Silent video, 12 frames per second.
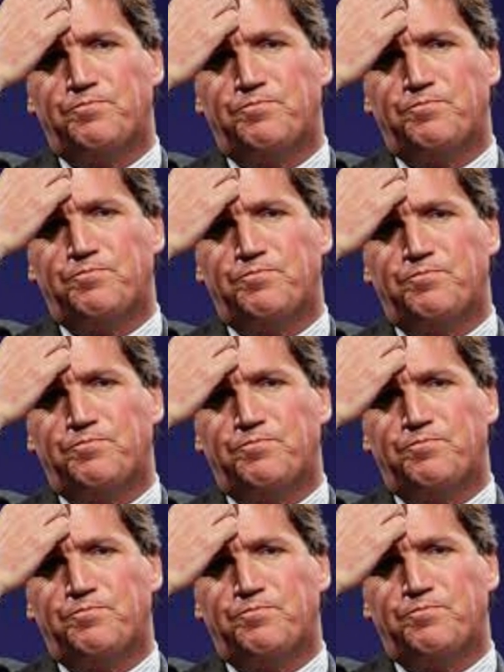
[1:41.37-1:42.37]

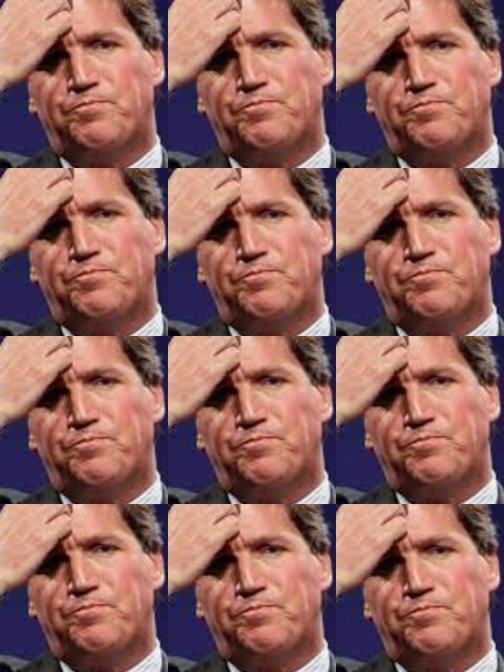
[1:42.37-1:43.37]

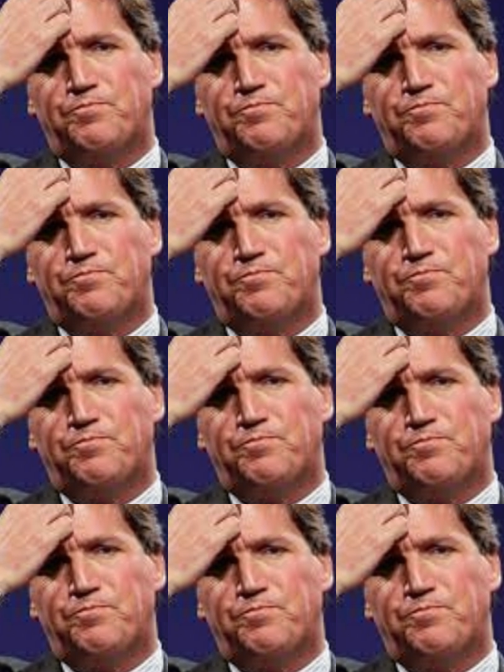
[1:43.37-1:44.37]

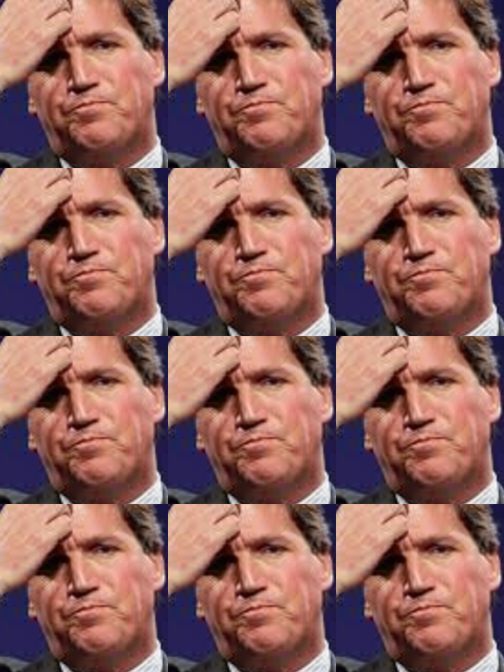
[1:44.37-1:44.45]
Nobody speaks.